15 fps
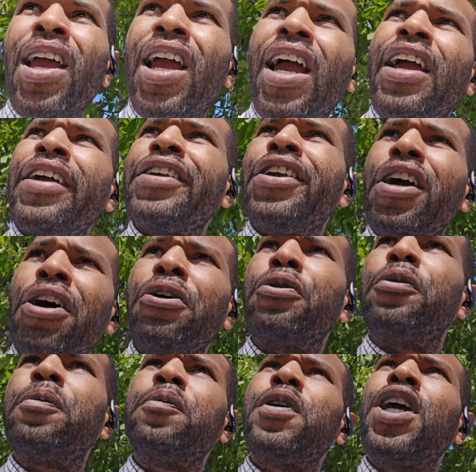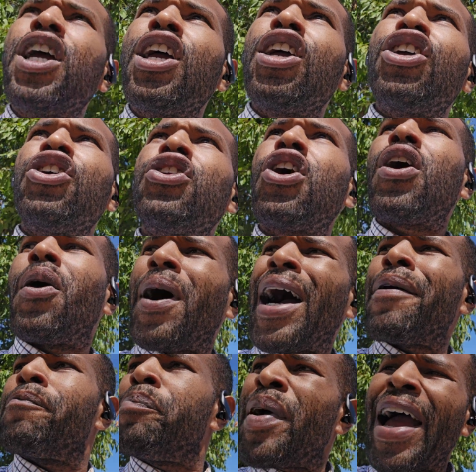And yo,
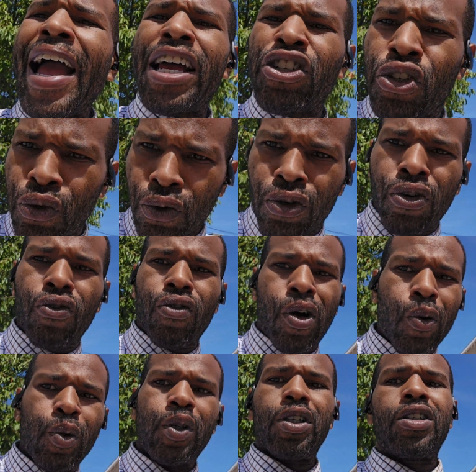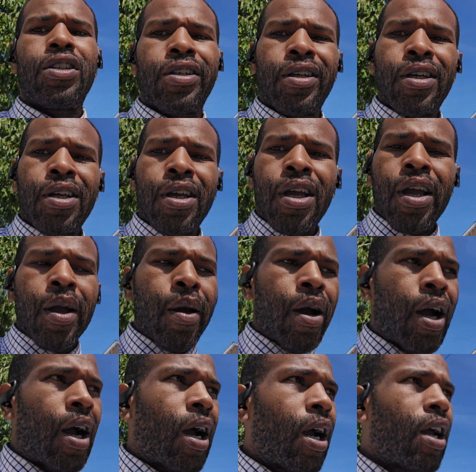I passed through Corona.
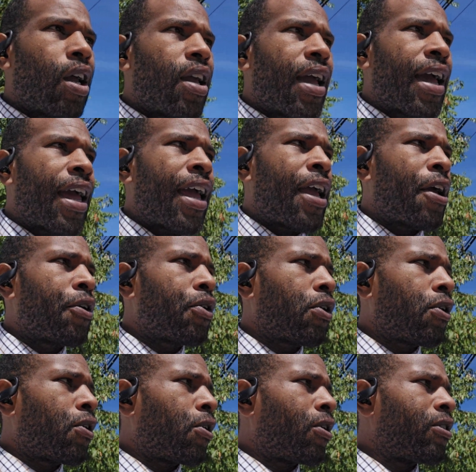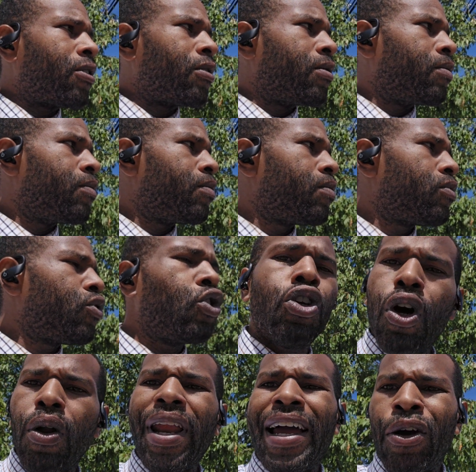And
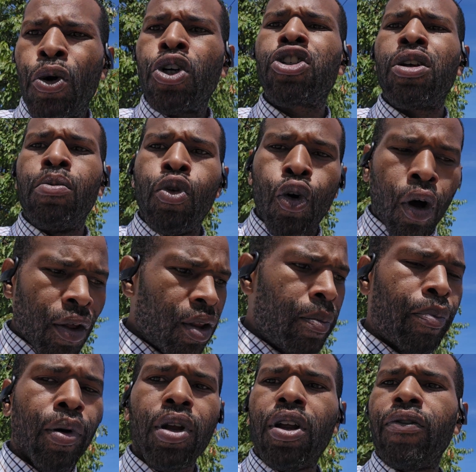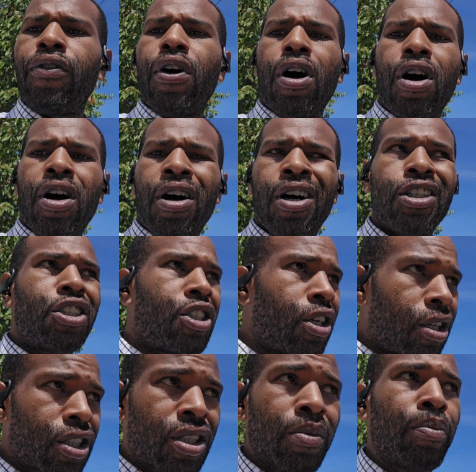like on some Northern Boulevard,
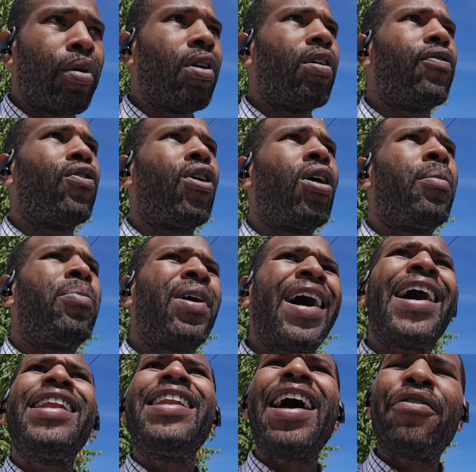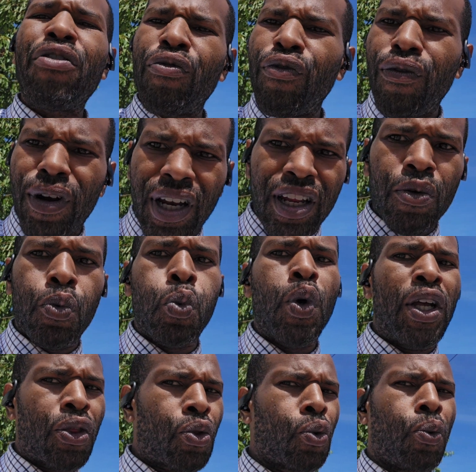Junction Boulevard, but I never really
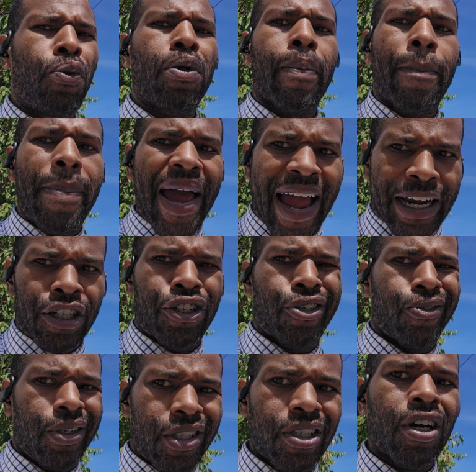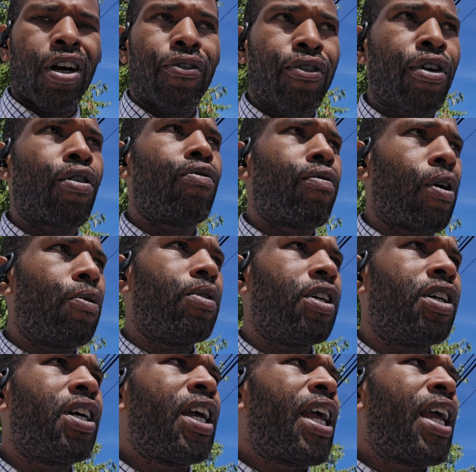went through the back streets of Corona.